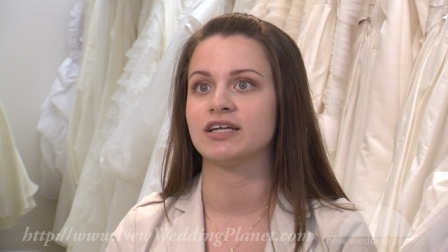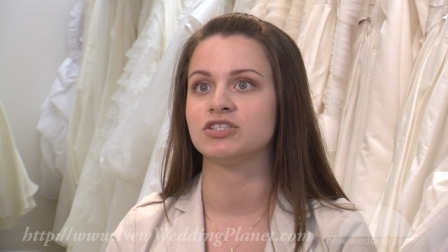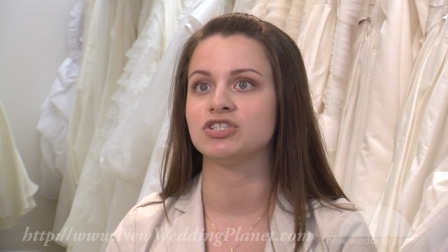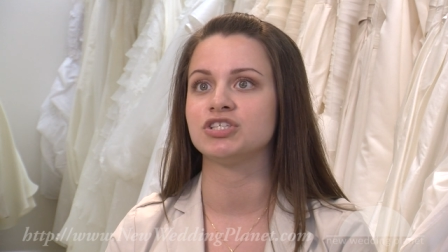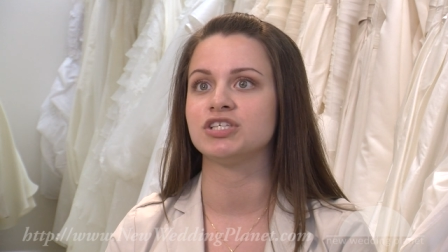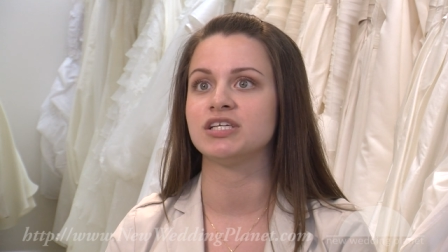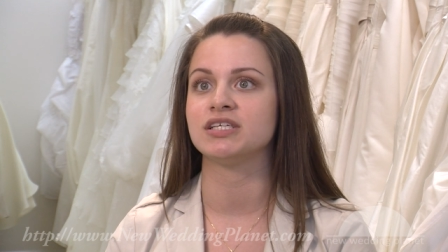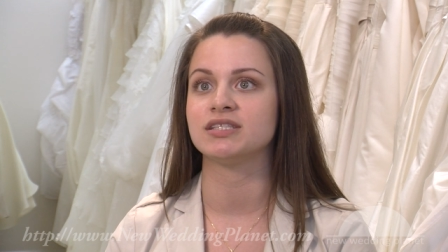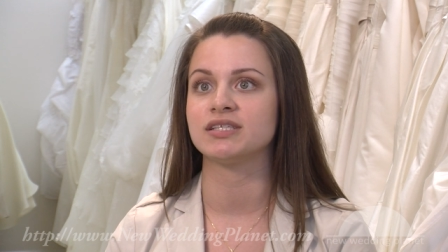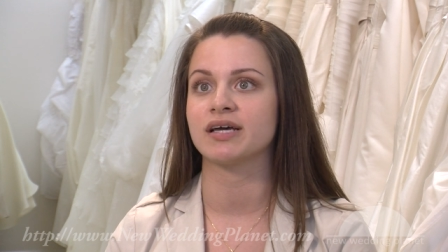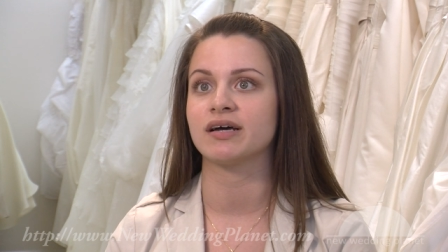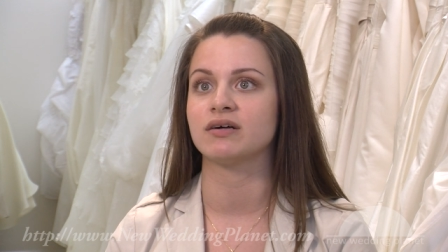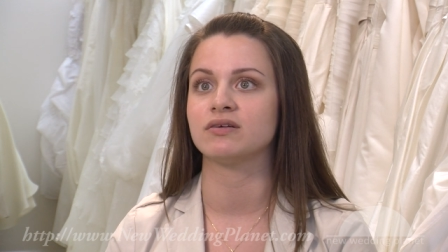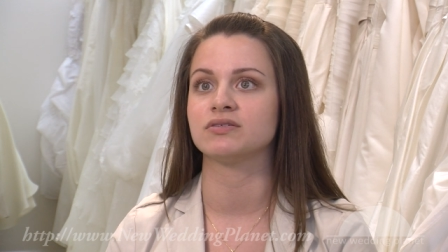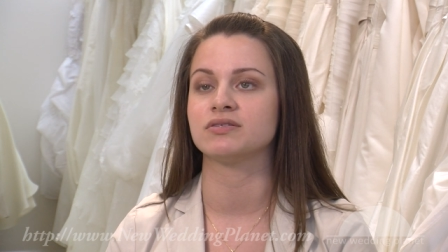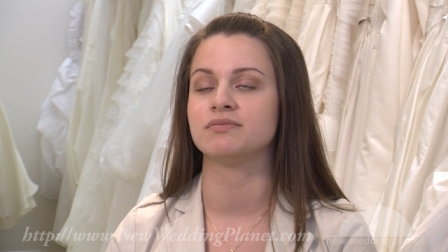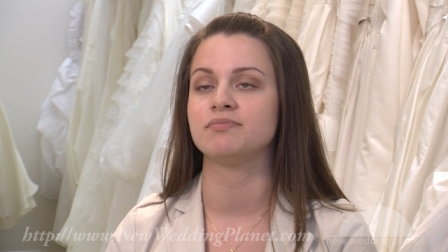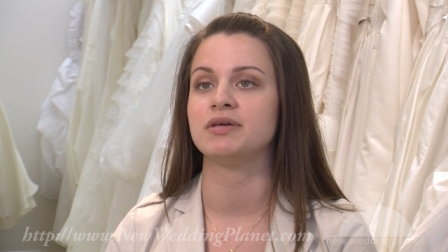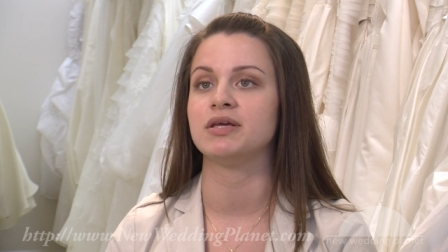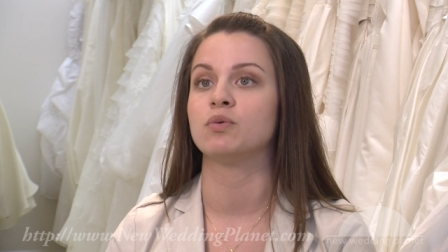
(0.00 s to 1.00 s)
and she
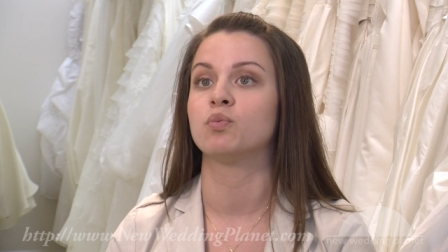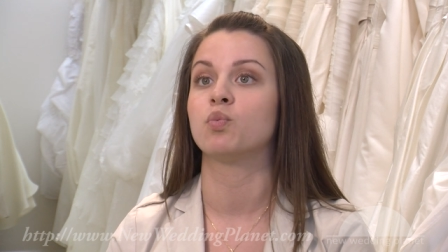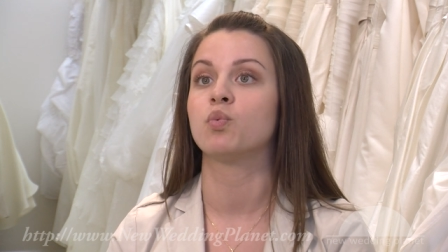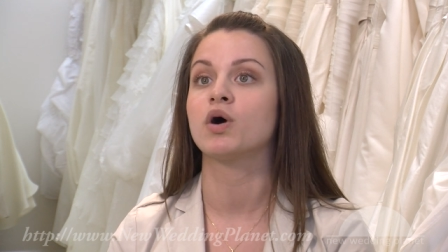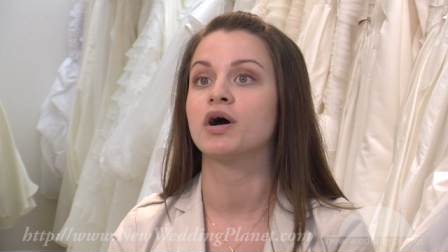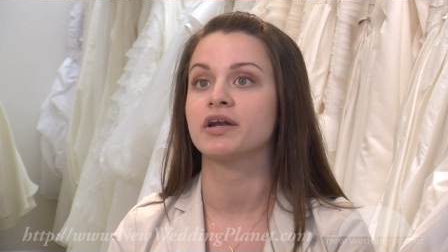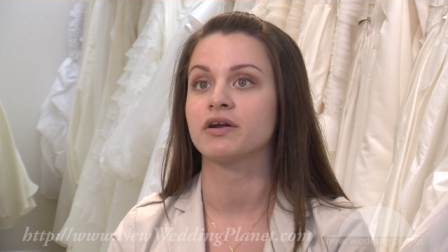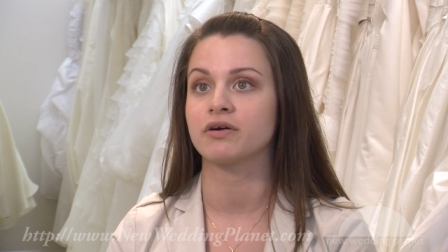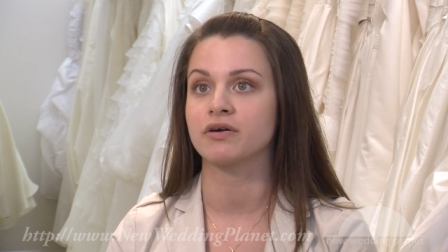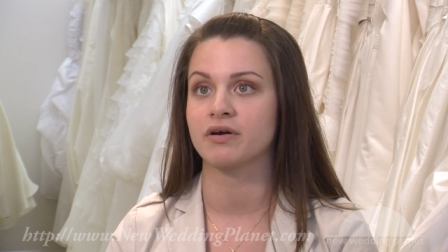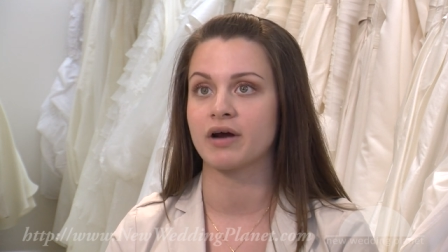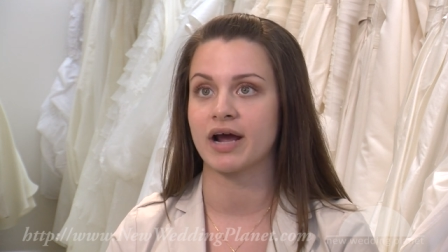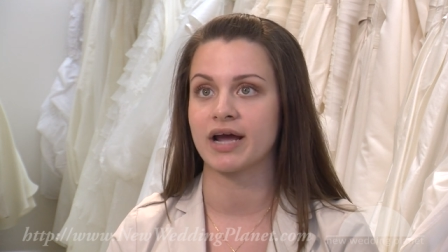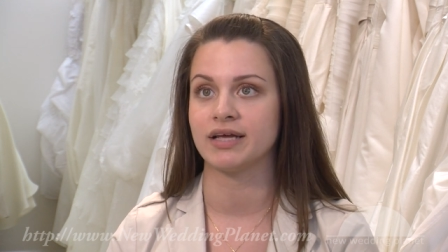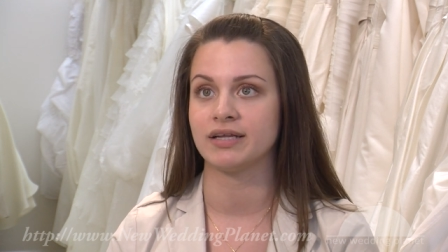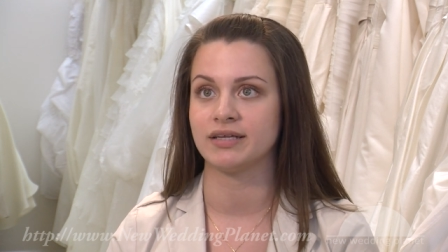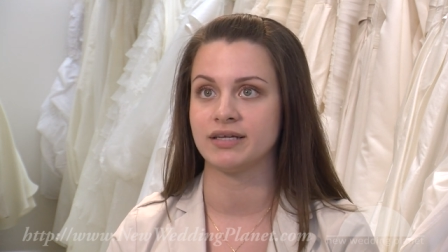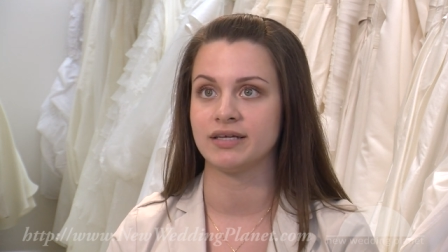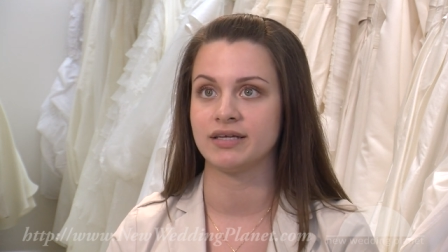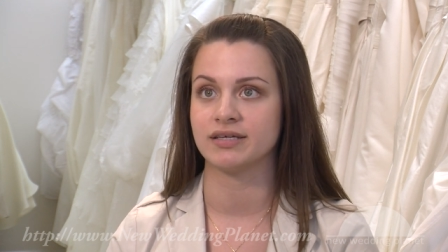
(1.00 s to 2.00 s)
tells me what her
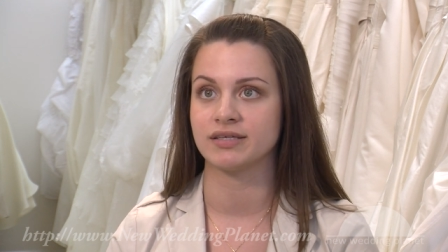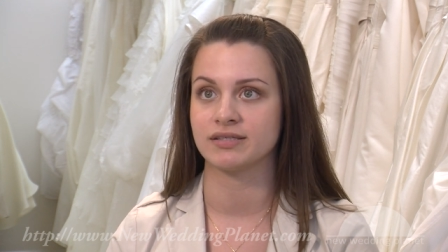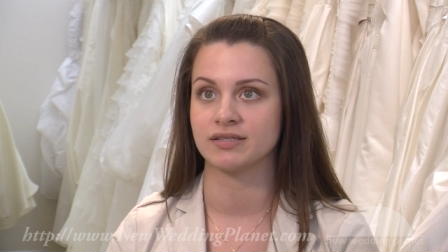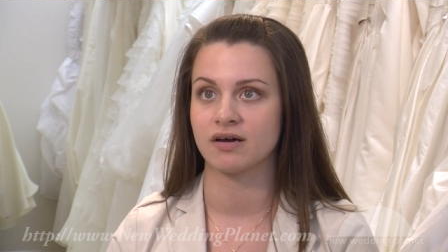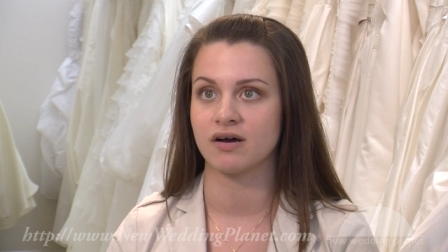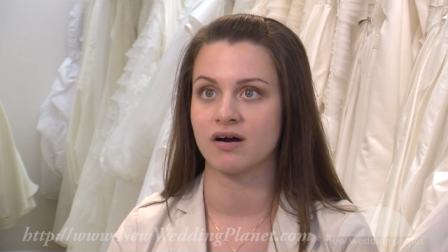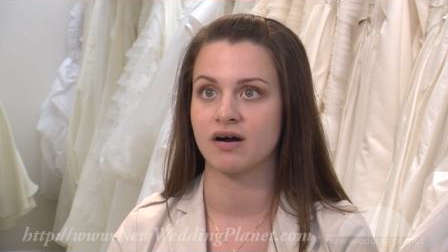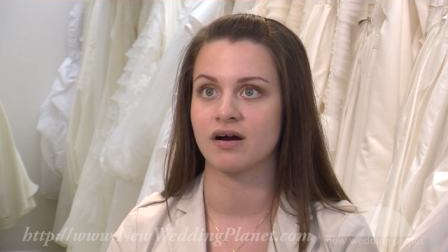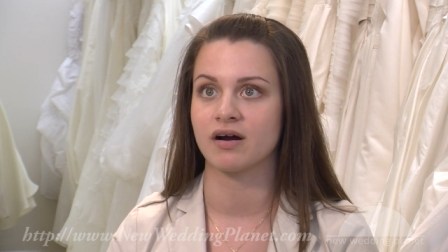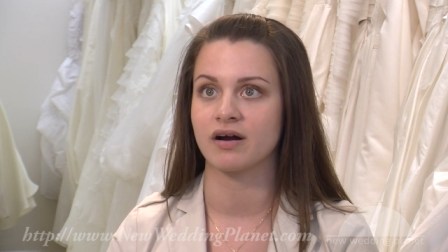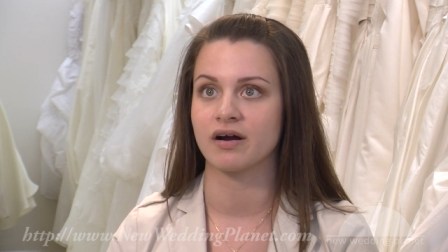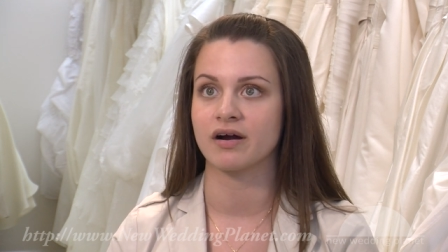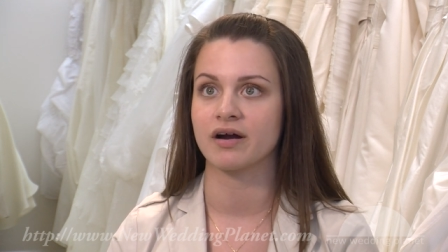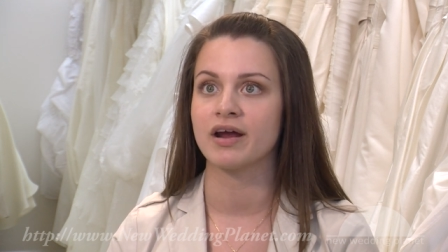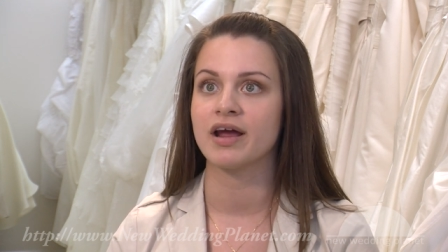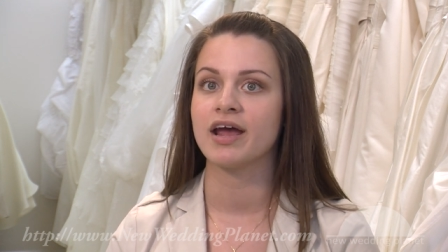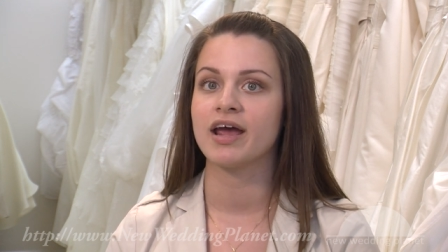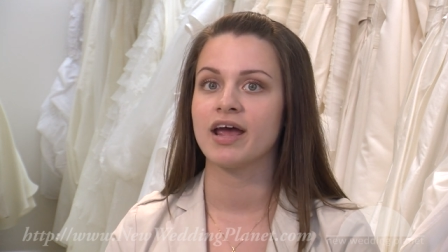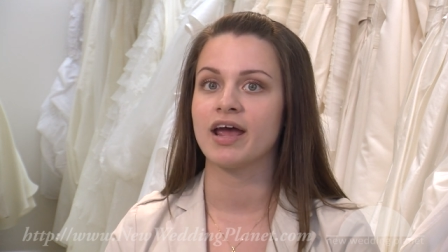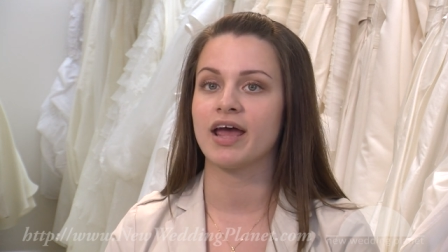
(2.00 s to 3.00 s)
ideas are